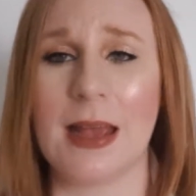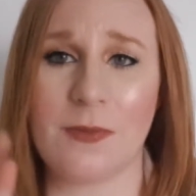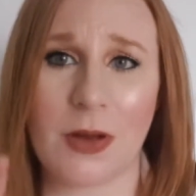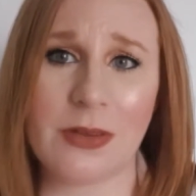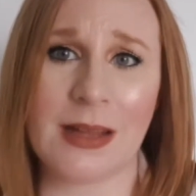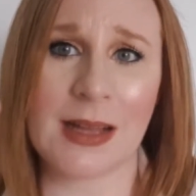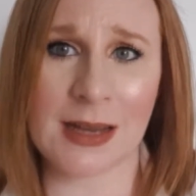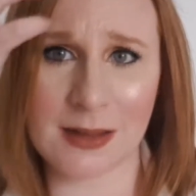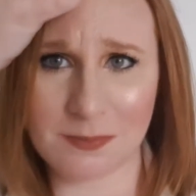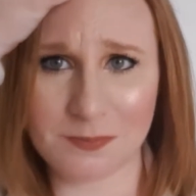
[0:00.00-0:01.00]
If I was then going
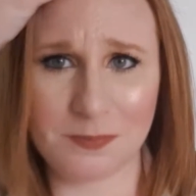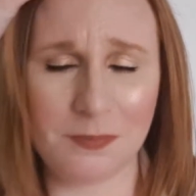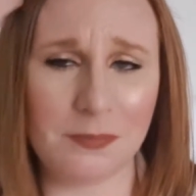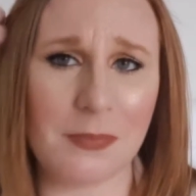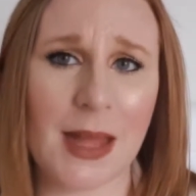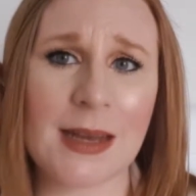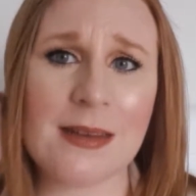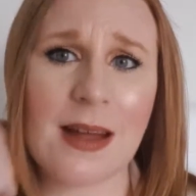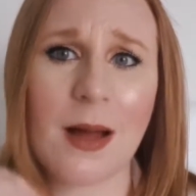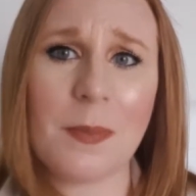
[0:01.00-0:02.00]
to
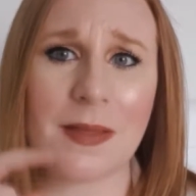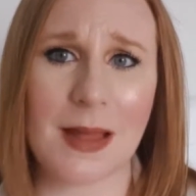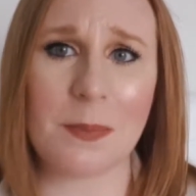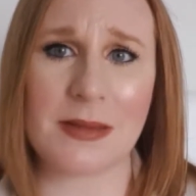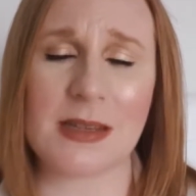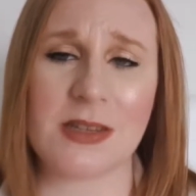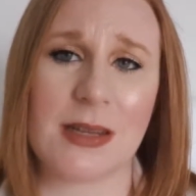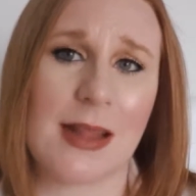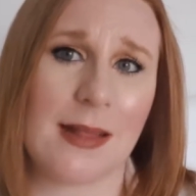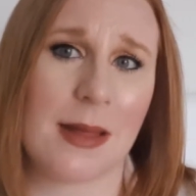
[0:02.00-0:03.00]
end up in that
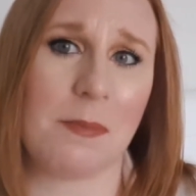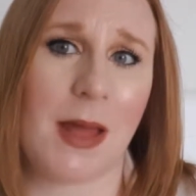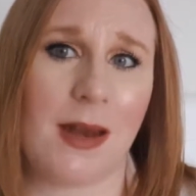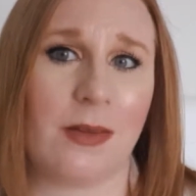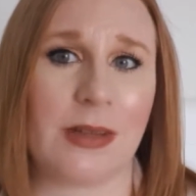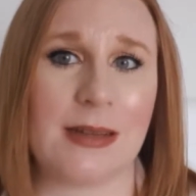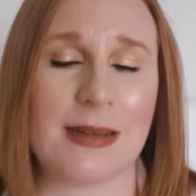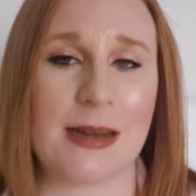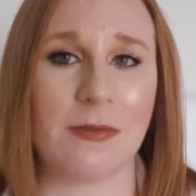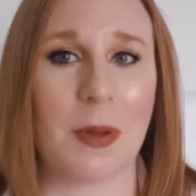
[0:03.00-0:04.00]
position, that then meant I was going to
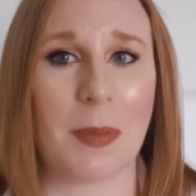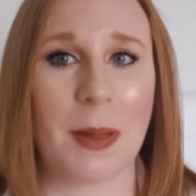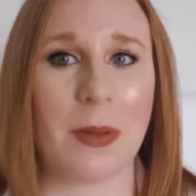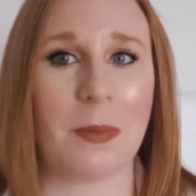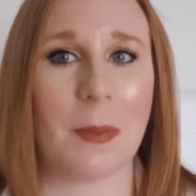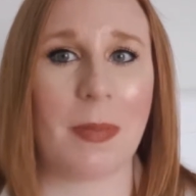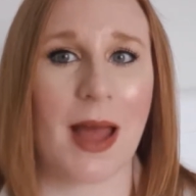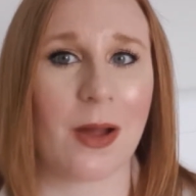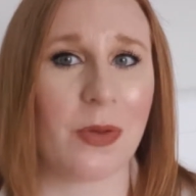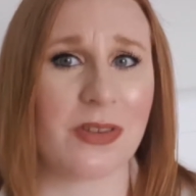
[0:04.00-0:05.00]
deliver my baby on my
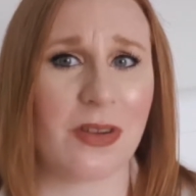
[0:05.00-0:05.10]
back,